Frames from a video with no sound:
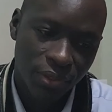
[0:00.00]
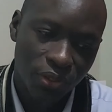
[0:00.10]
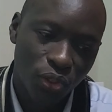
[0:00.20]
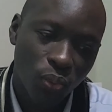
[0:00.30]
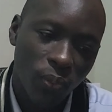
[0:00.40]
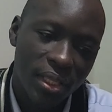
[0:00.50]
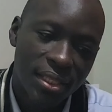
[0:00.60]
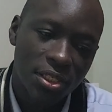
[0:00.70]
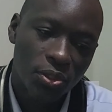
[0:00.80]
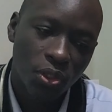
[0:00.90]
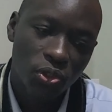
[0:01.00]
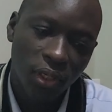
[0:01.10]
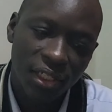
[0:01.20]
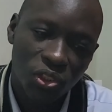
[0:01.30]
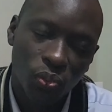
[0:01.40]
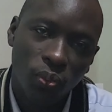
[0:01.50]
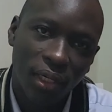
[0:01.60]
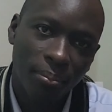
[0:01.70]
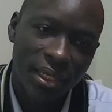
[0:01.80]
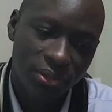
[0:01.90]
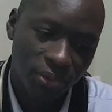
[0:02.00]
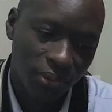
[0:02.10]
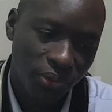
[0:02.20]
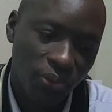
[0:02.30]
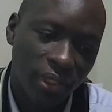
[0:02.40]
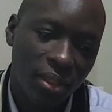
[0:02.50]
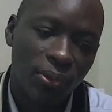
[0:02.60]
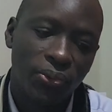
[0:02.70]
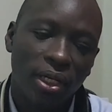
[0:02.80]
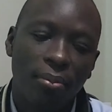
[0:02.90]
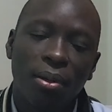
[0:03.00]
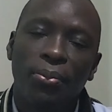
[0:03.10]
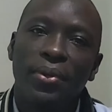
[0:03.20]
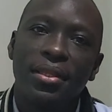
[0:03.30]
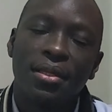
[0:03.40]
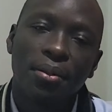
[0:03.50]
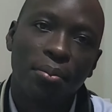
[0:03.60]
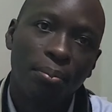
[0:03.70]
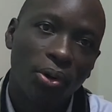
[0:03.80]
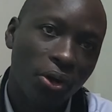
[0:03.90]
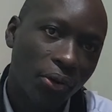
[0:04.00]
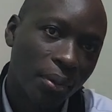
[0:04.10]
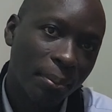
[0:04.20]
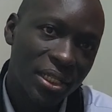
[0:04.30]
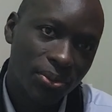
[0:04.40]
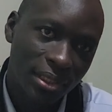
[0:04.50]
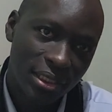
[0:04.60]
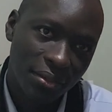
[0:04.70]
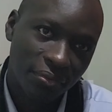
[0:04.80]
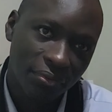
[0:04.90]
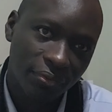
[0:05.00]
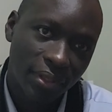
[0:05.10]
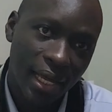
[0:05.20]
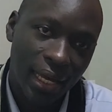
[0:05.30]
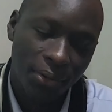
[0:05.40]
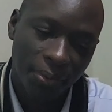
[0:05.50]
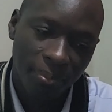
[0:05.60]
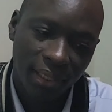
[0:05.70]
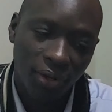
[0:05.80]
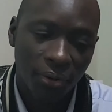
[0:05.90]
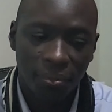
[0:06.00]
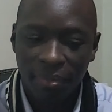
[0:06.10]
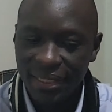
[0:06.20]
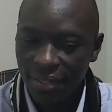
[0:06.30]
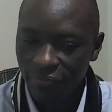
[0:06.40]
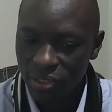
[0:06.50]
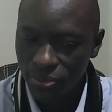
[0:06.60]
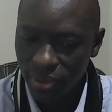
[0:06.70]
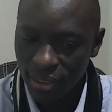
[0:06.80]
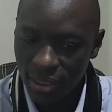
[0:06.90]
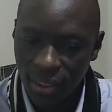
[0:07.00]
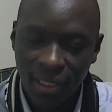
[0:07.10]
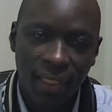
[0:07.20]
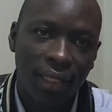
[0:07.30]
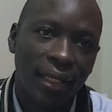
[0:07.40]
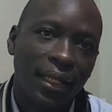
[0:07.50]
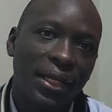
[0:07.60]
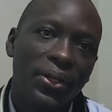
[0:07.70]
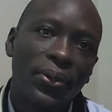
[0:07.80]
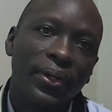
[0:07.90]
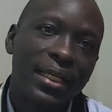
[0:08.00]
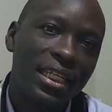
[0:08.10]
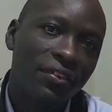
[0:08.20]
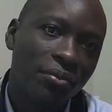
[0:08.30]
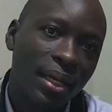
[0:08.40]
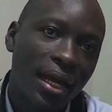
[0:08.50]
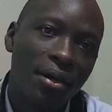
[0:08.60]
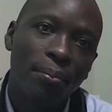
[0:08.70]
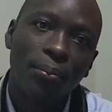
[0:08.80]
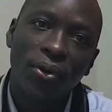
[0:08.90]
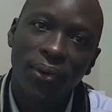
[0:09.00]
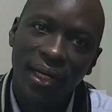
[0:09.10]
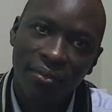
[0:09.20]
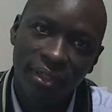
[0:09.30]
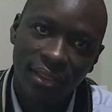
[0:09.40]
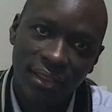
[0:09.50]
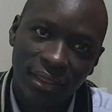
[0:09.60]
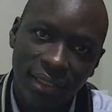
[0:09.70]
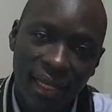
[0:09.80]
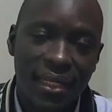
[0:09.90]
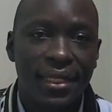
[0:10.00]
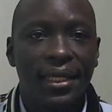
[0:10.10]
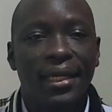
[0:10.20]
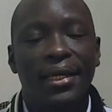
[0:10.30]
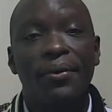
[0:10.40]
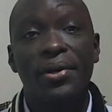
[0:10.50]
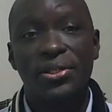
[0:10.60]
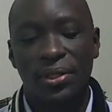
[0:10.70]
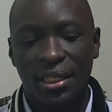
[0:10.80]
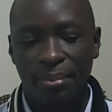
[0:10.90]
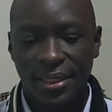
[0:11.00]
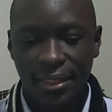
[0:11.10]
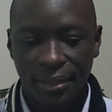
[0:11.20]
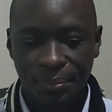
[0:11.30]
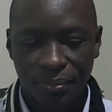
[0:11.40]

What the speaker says: So with talking to one person, you're able to come up with more persuasive copy or better visuals. Your creatives are more relevant and they resonate better.